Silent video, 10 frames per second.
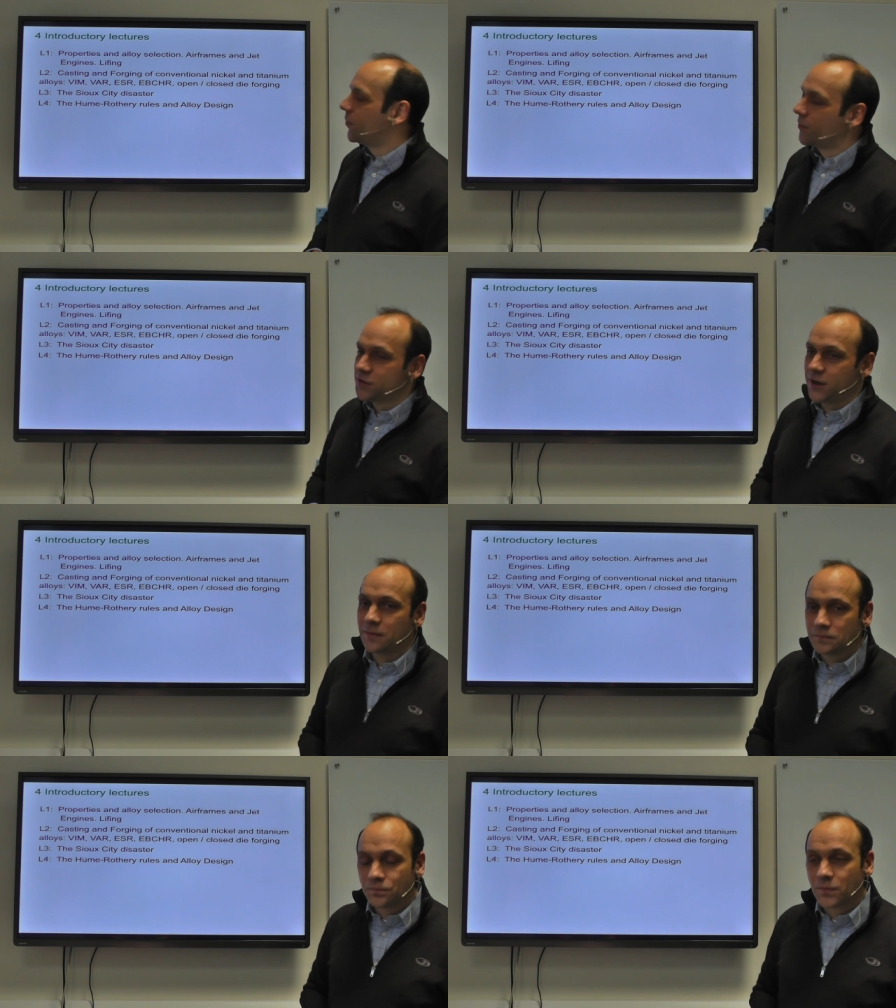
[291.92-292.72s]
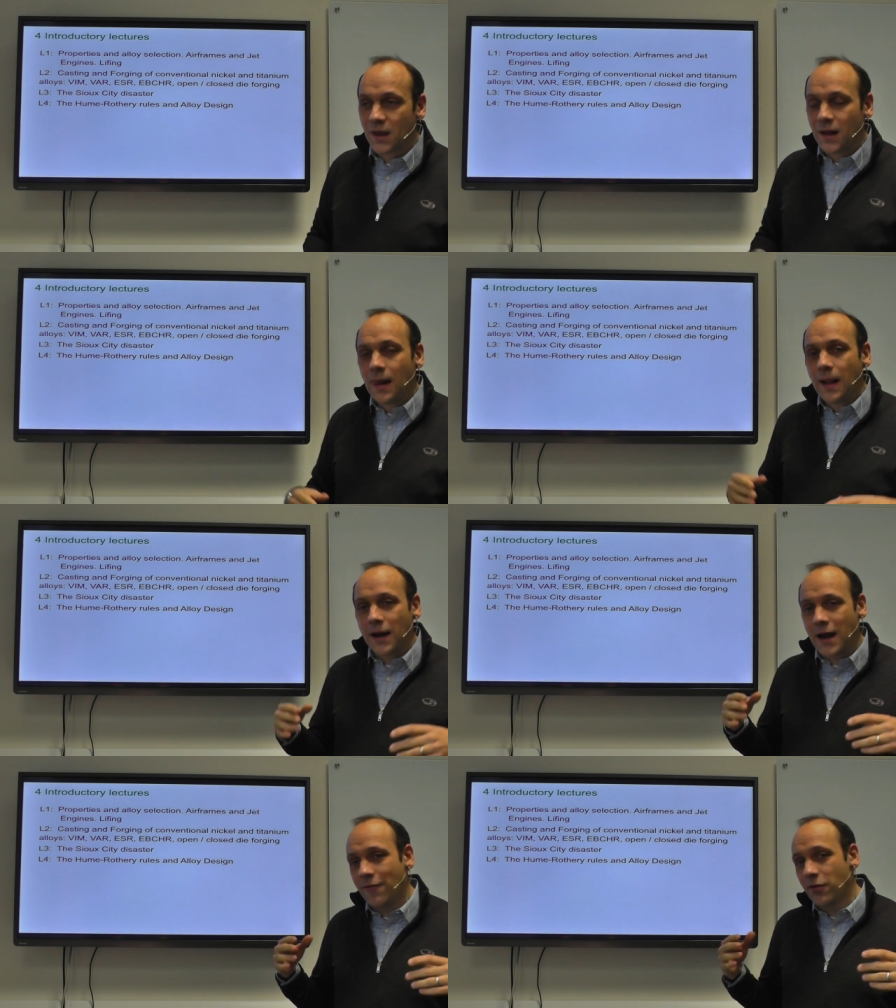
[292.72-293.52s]
forging.
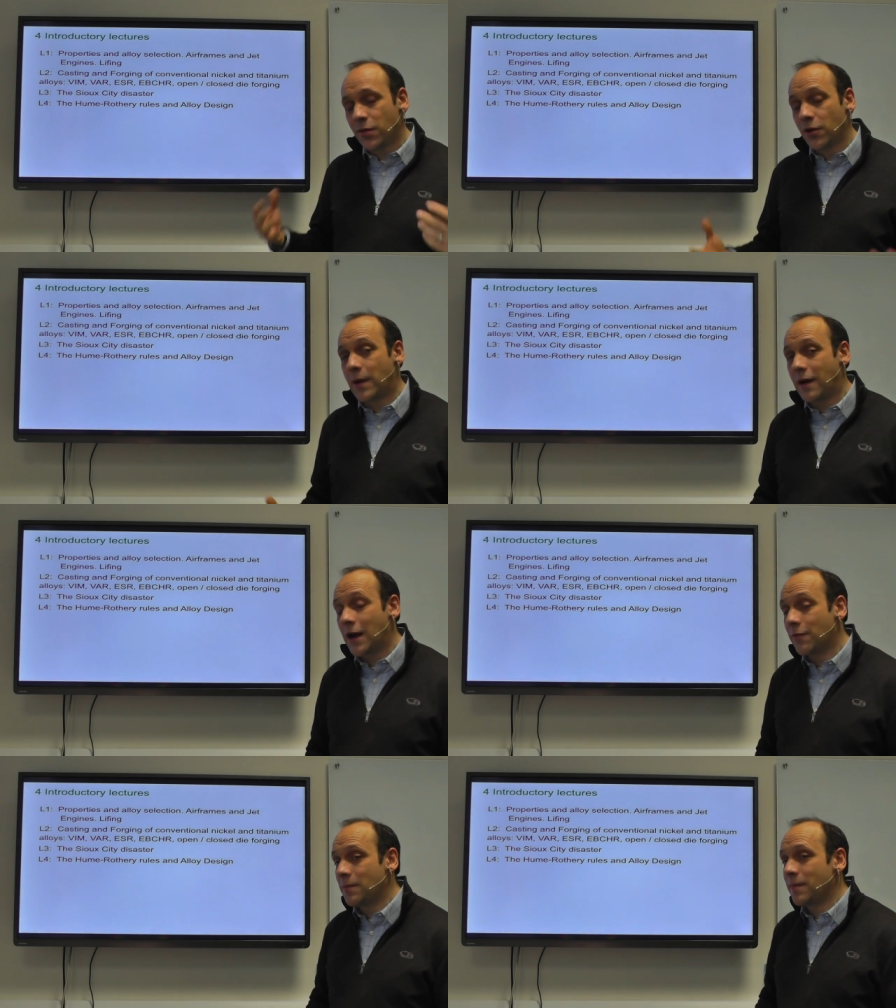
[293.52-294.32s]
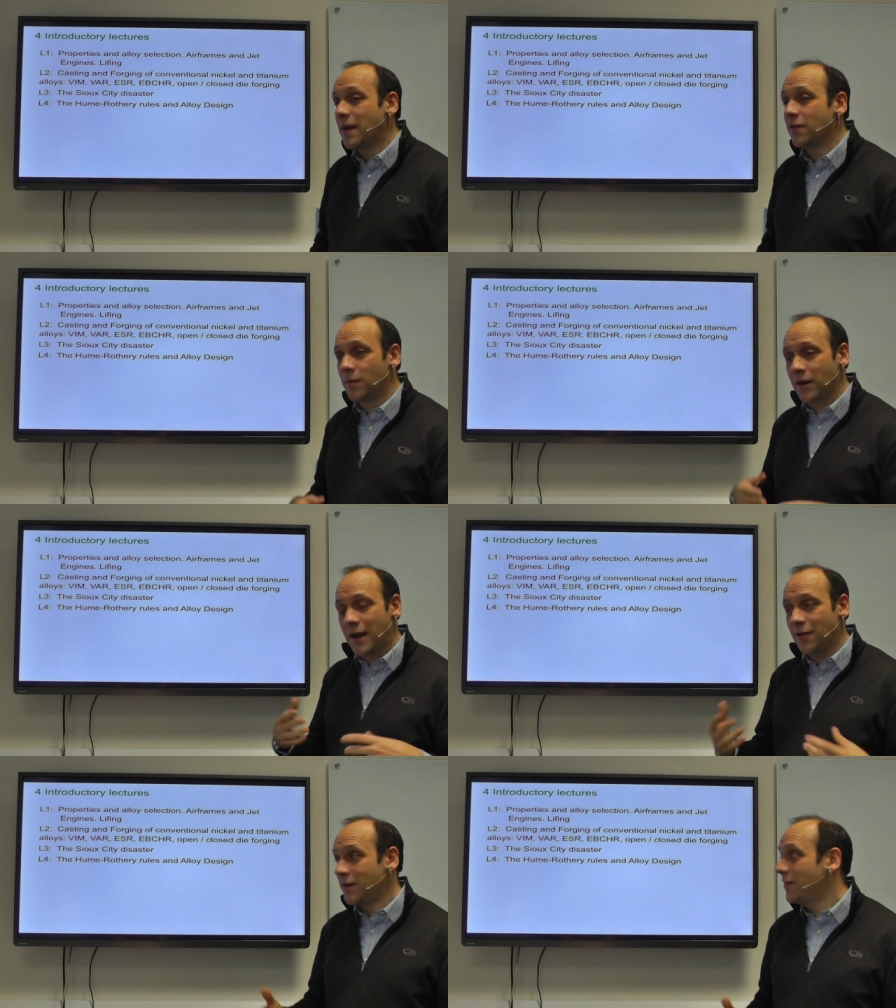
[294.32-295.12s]
And having thought about how we make them and
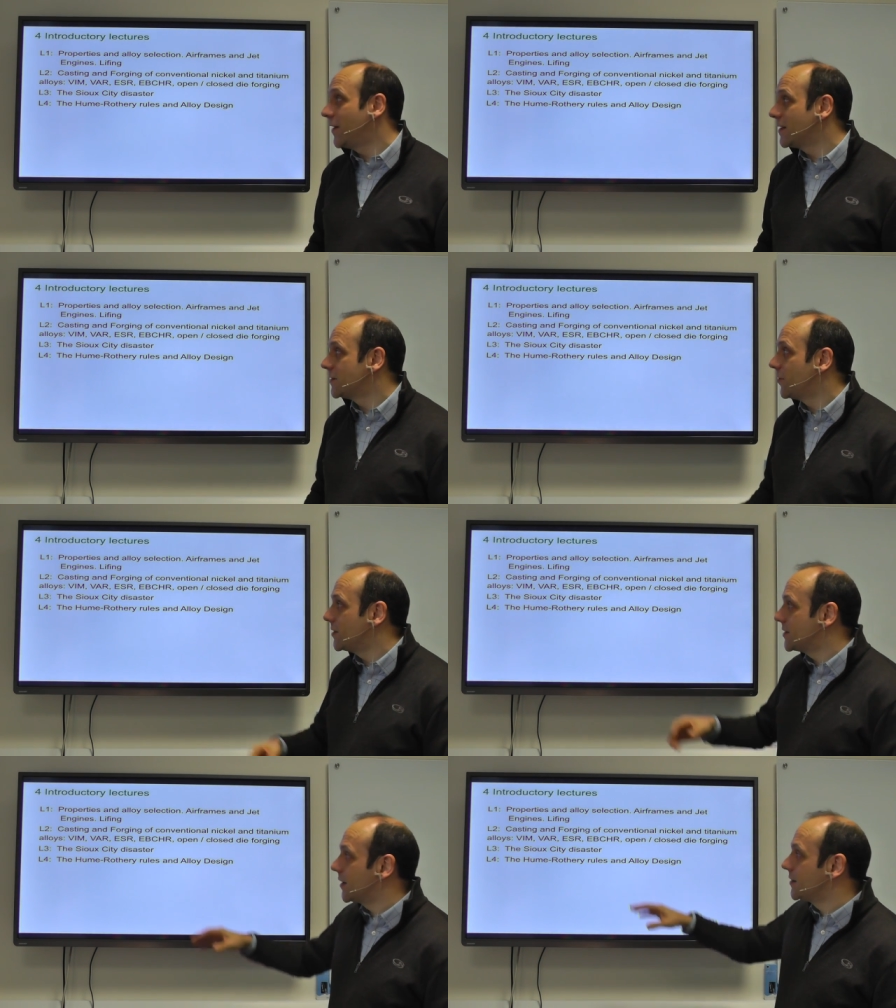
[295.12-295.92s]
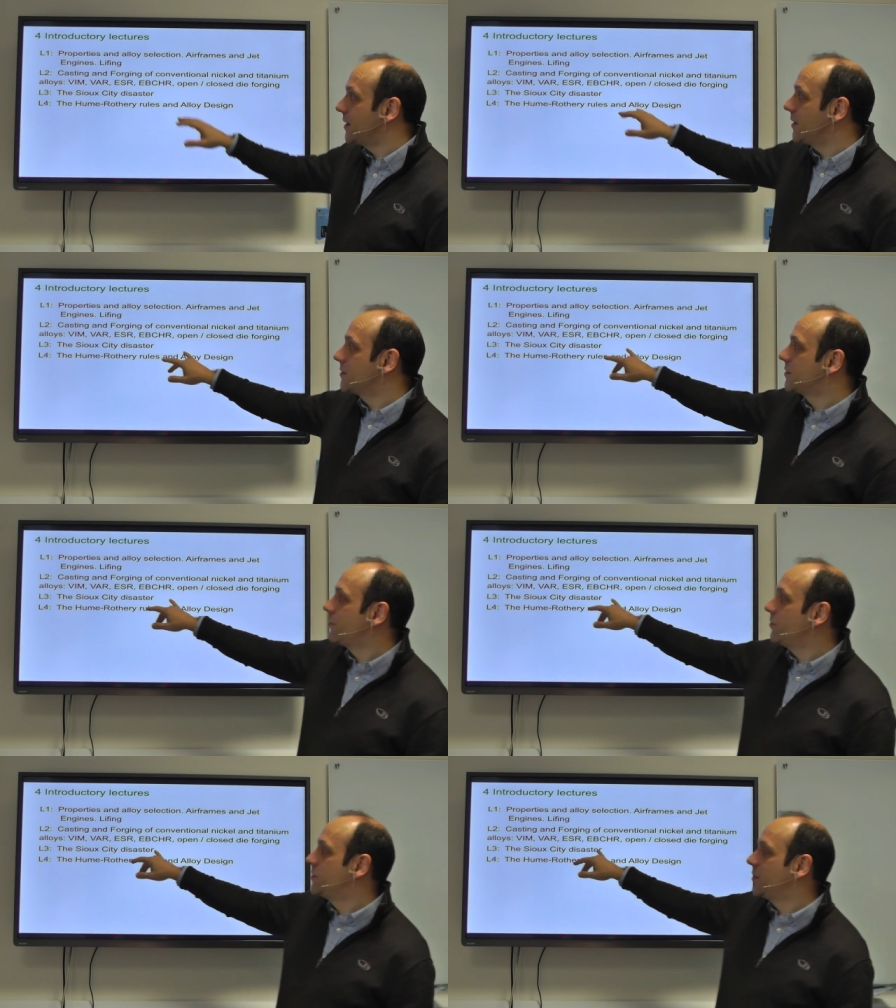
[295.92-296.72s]
how defects arise, that'll take us
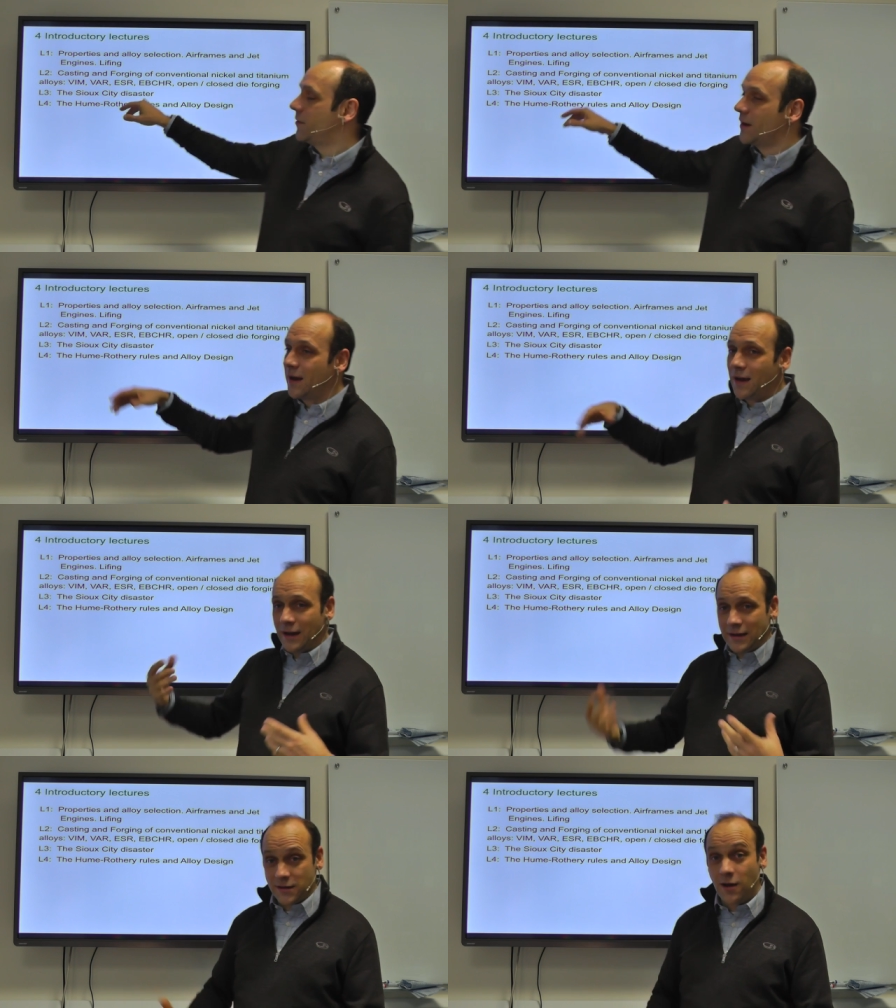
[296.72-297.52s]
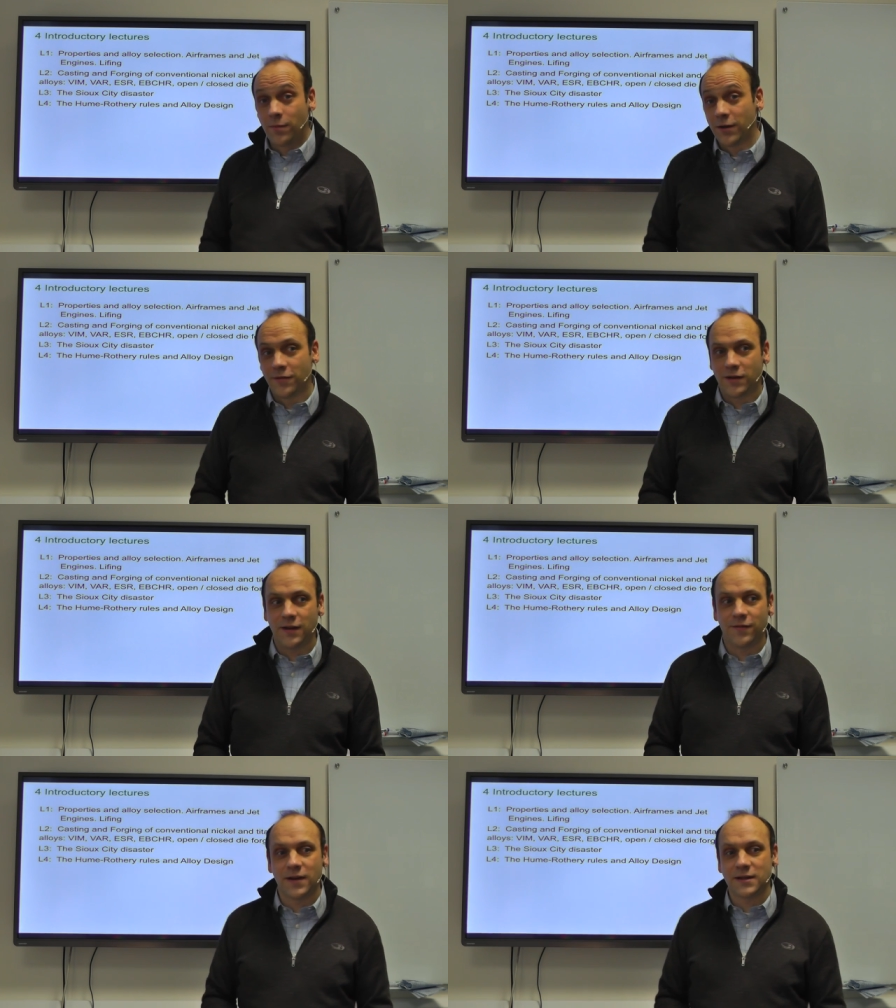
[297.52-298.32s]
through to an example of a
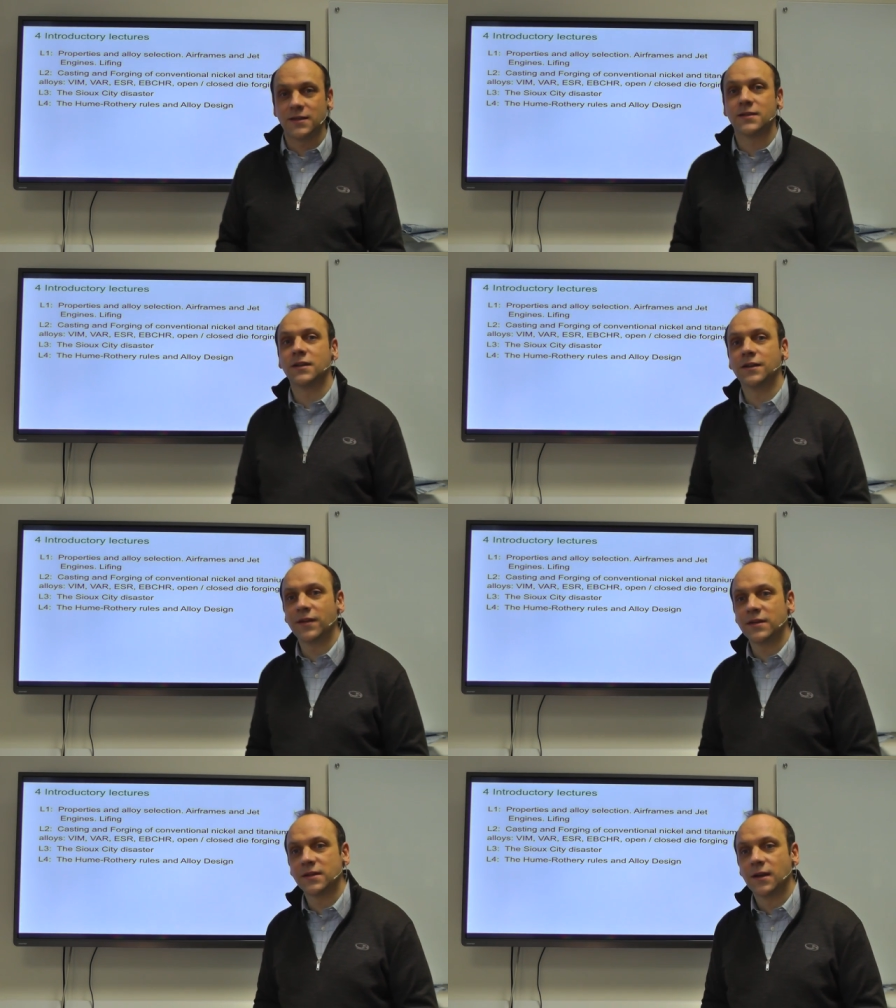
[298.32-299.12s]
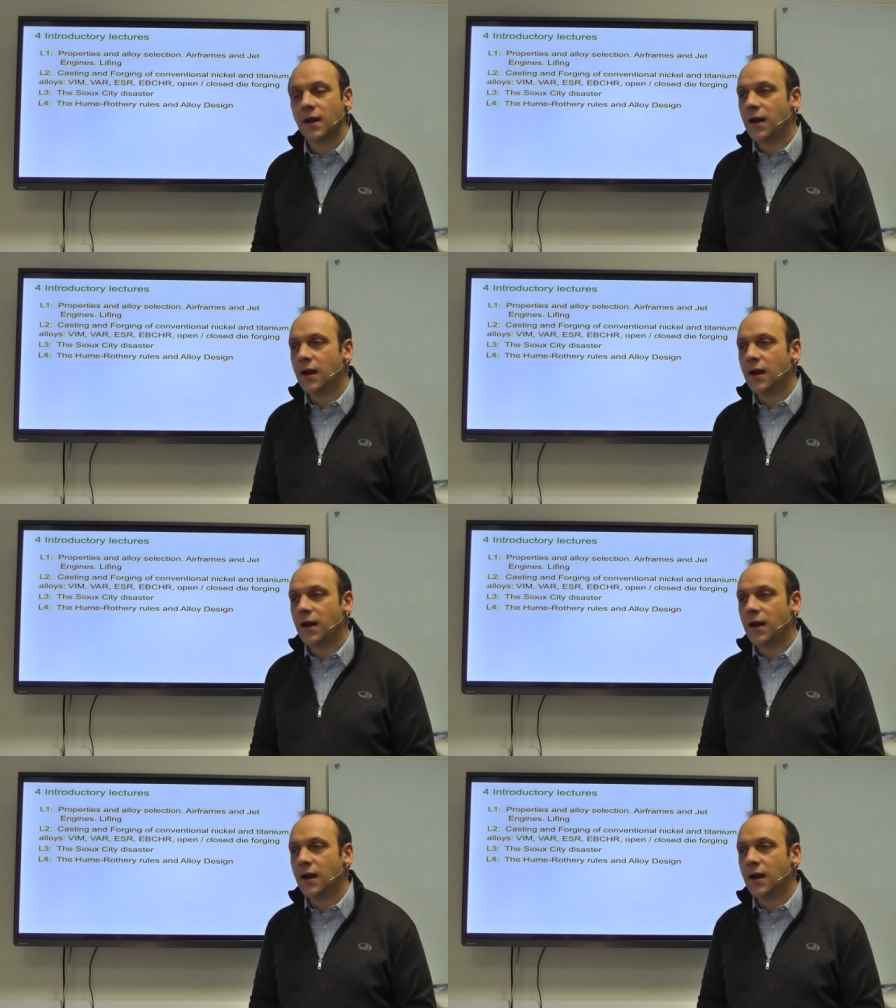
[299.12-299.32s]
defect in service,